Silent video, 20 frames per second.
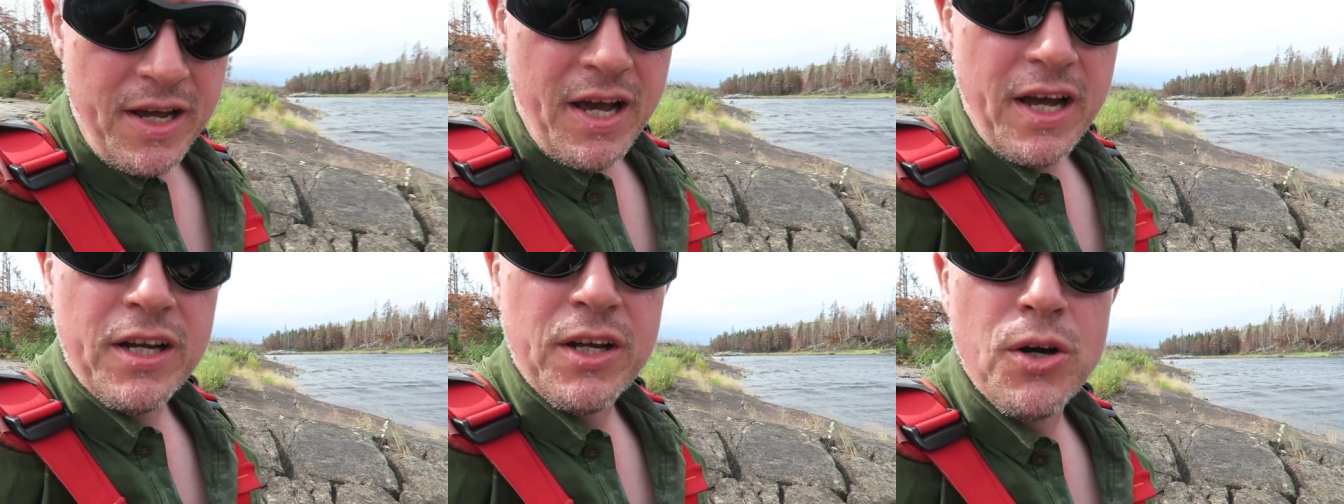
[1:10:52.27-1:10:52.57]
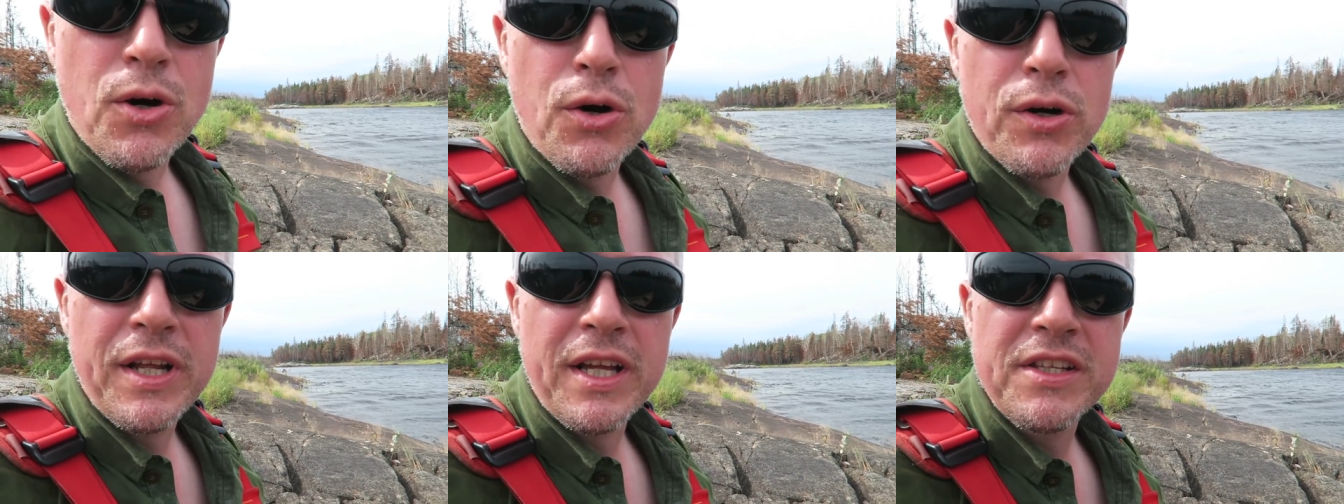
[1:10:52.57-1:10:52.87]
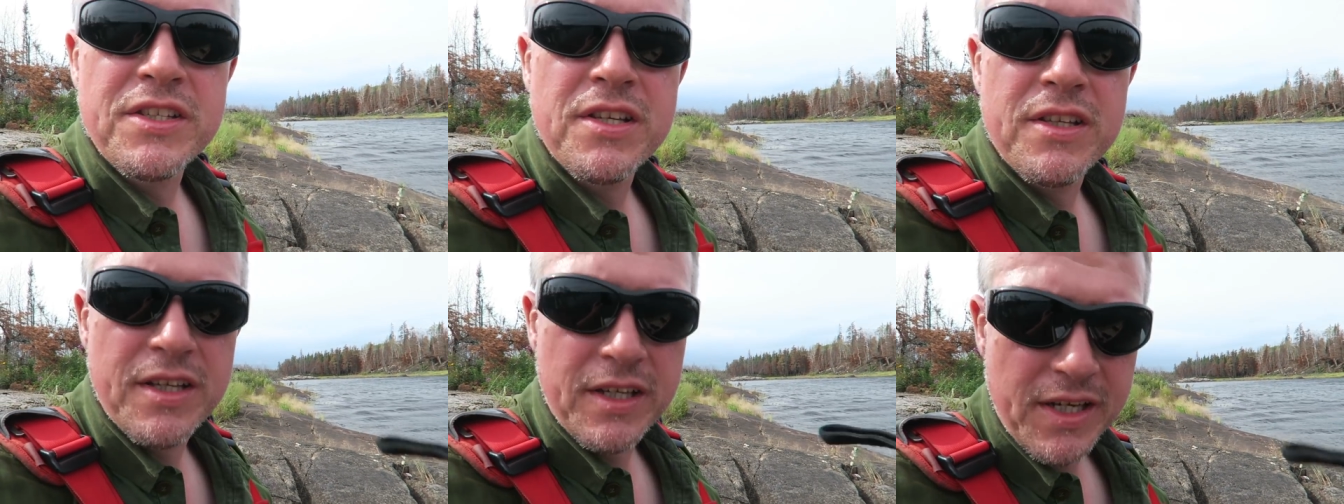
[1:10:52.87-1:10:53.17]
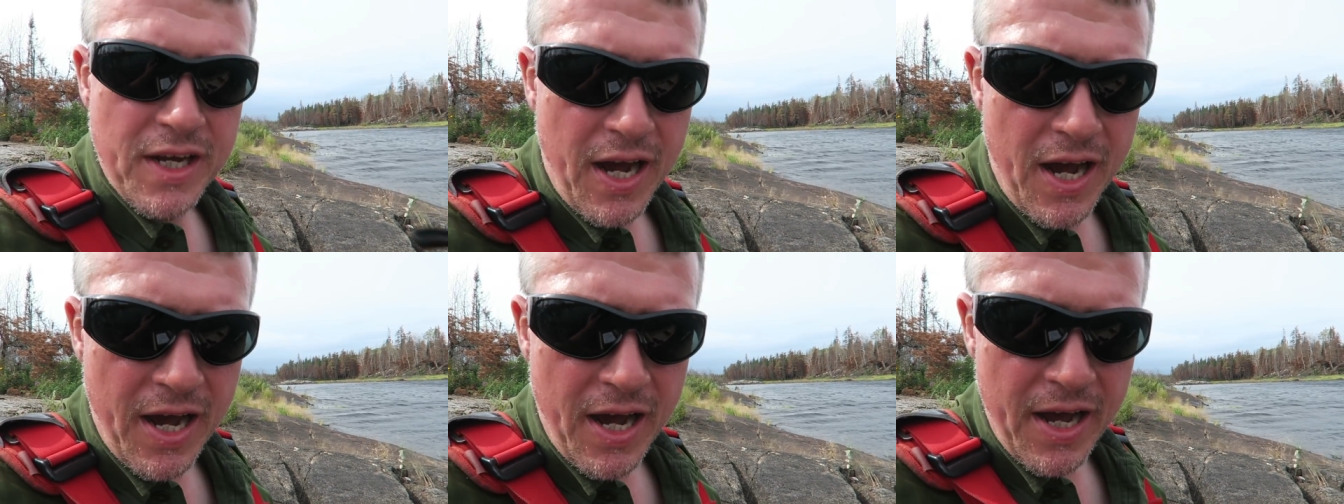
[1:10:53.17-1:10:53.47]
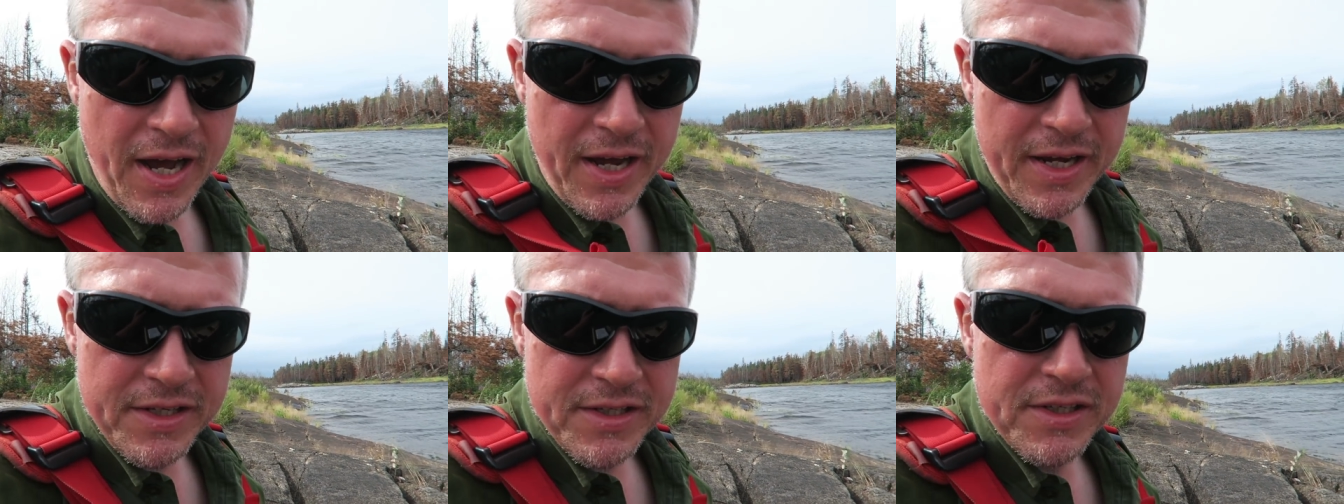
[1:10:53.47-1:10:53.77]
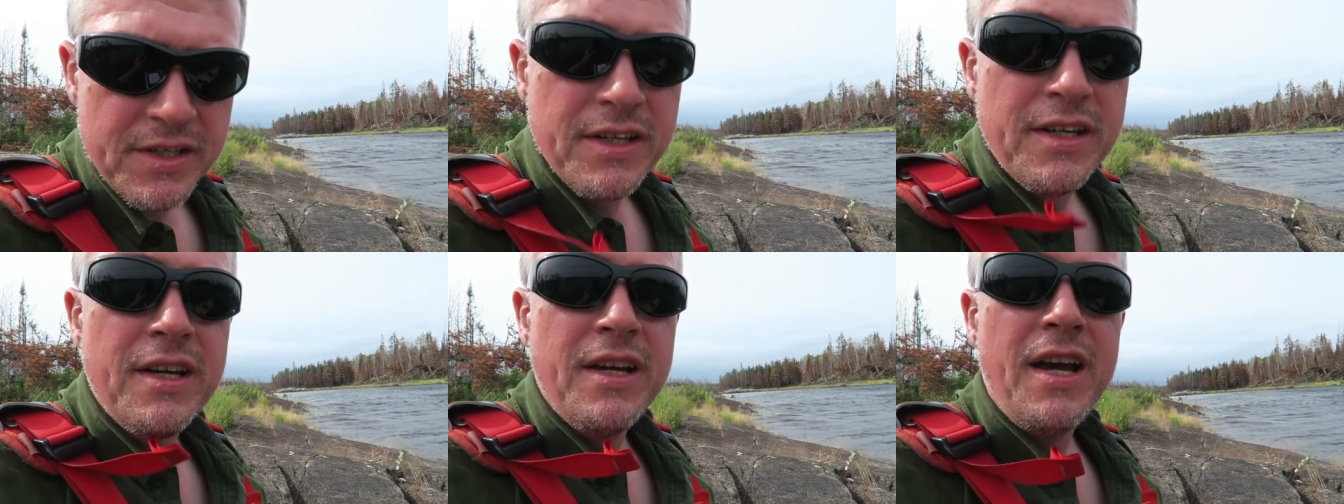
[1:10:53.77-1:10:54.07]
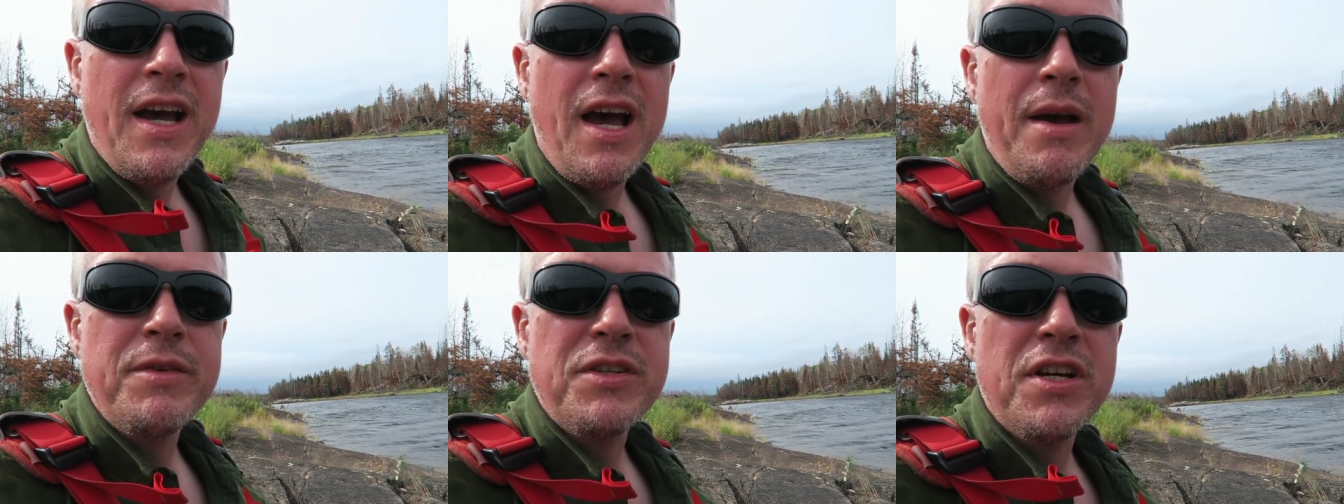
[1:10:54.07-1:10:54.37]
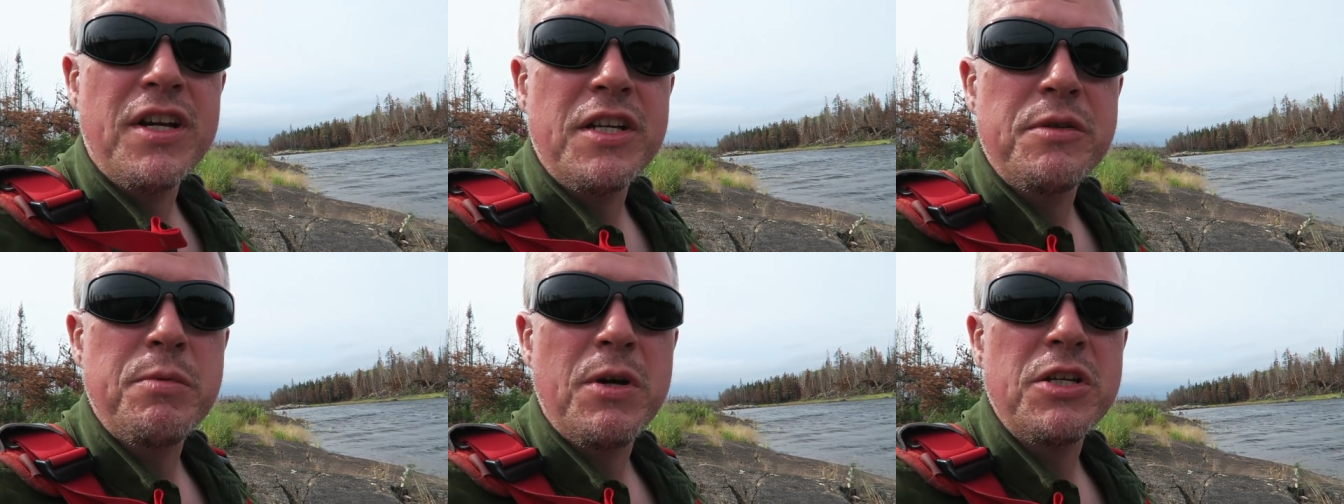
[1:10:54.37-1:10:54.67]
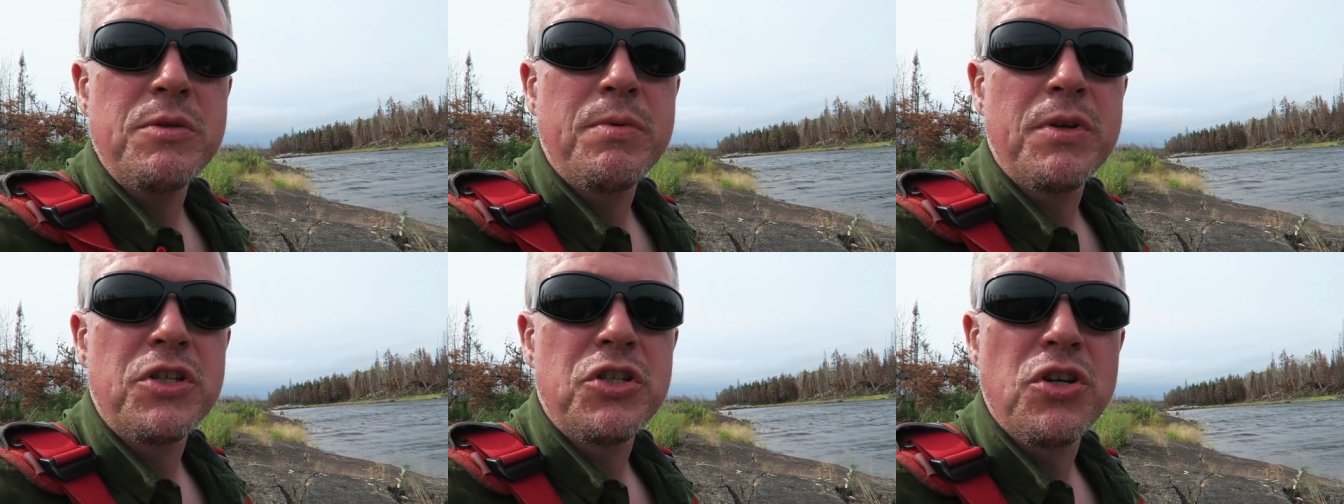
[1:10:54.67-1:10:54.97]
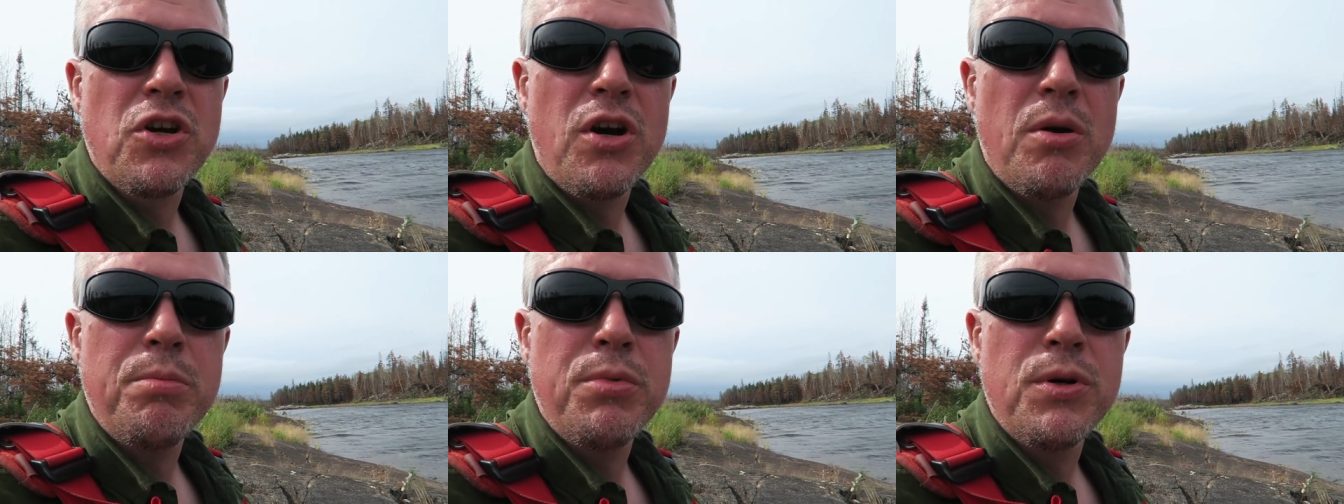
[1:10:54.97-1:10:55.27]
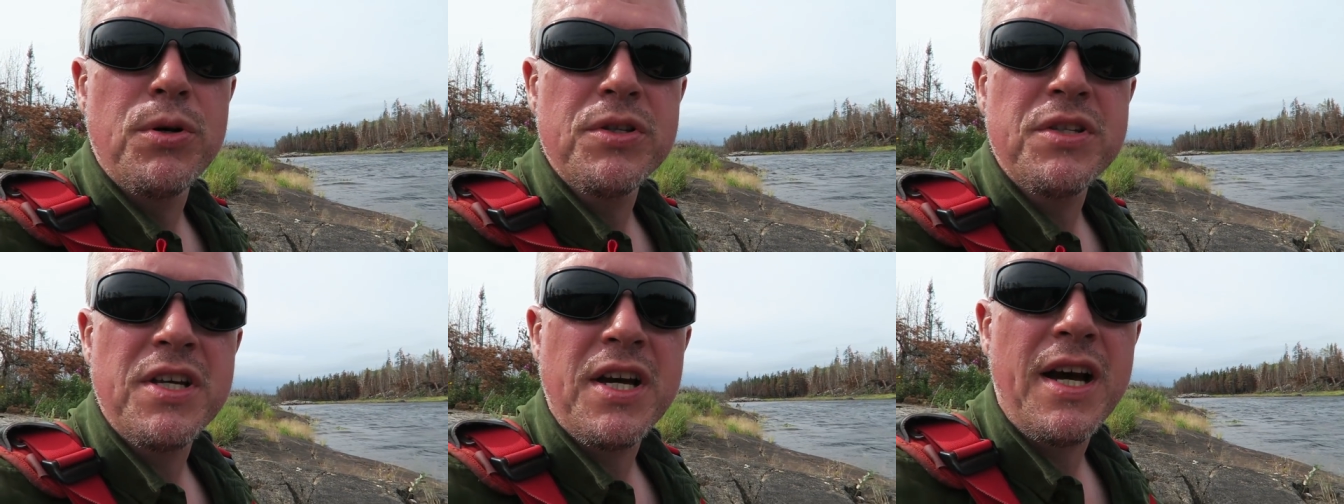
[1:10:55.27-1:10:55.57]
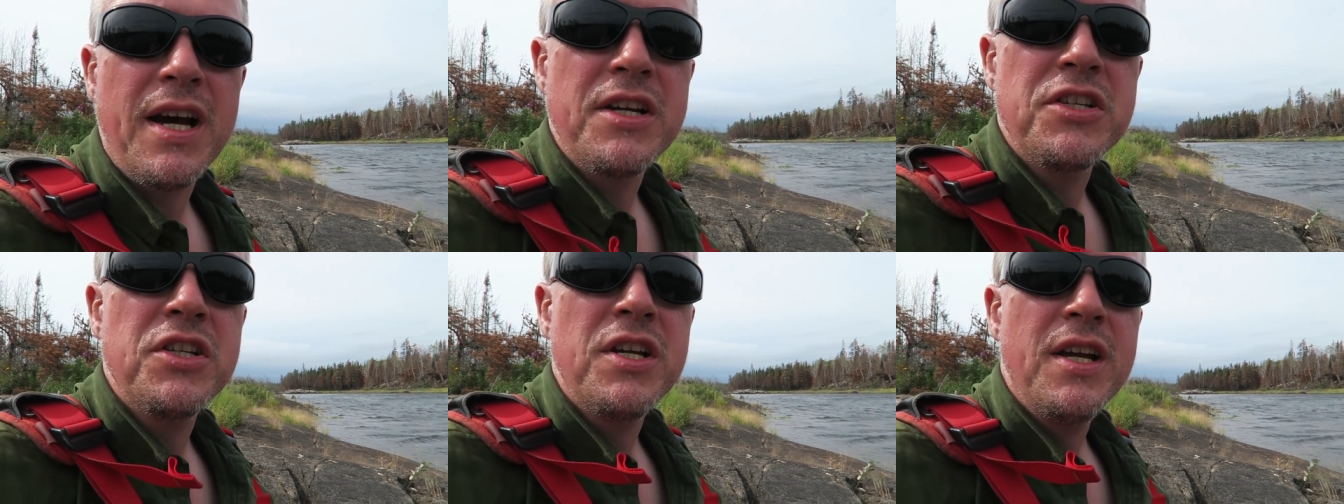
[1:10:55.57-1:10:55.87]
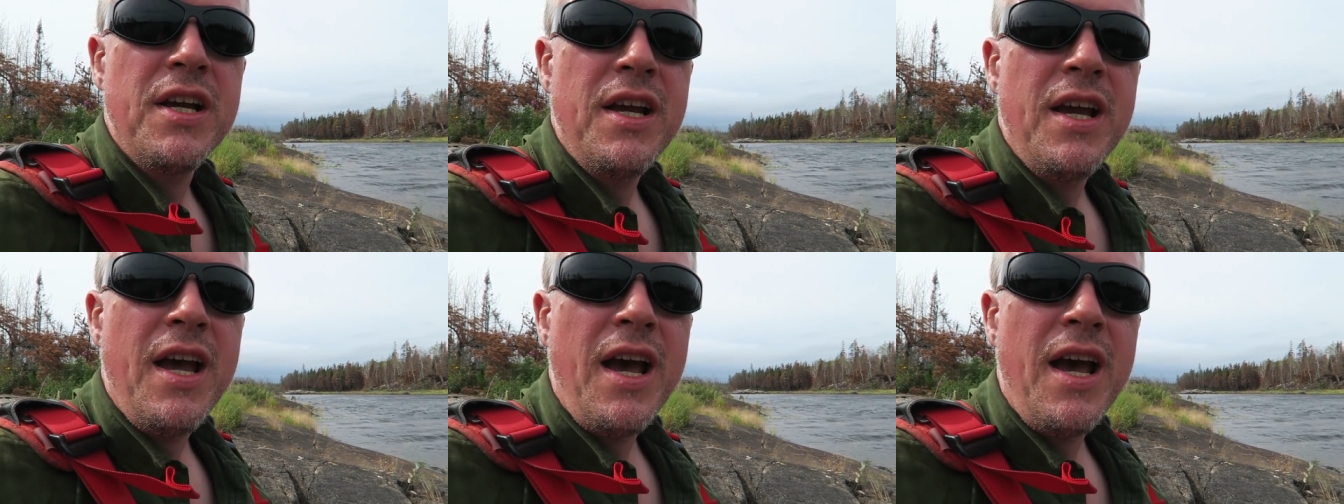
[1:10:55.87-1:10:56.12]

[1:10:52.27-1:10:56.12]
according to the guide. It's only supposed to be a short portage.